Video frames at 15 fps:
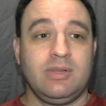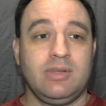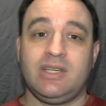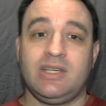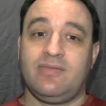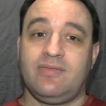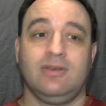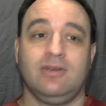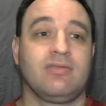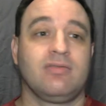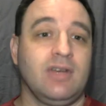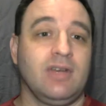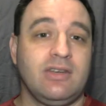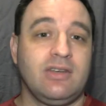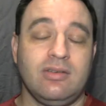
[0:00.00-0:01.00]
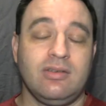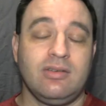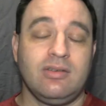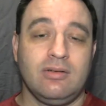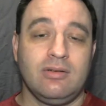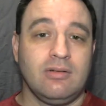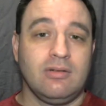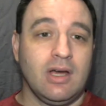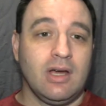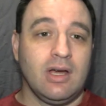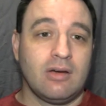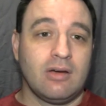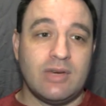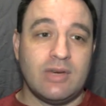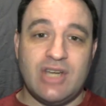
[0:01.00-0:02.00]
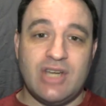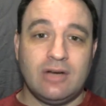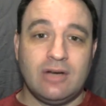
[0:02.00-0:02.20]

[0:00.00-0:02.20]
please feel free to reach out